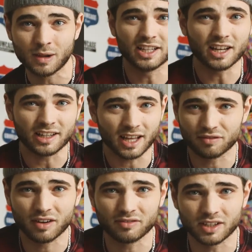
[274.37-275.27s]
He didn't get
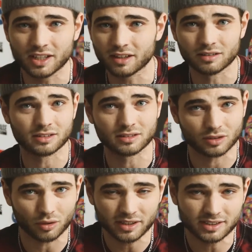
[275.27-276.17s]
50 years, is
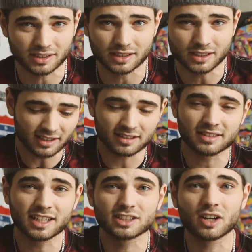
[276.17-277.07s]
crazy. He
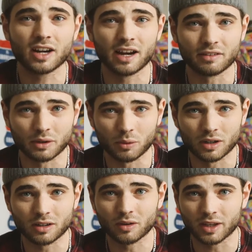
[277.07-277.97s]
snitched on
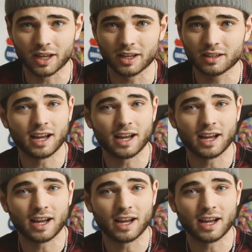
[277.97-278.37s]
everyone, okay?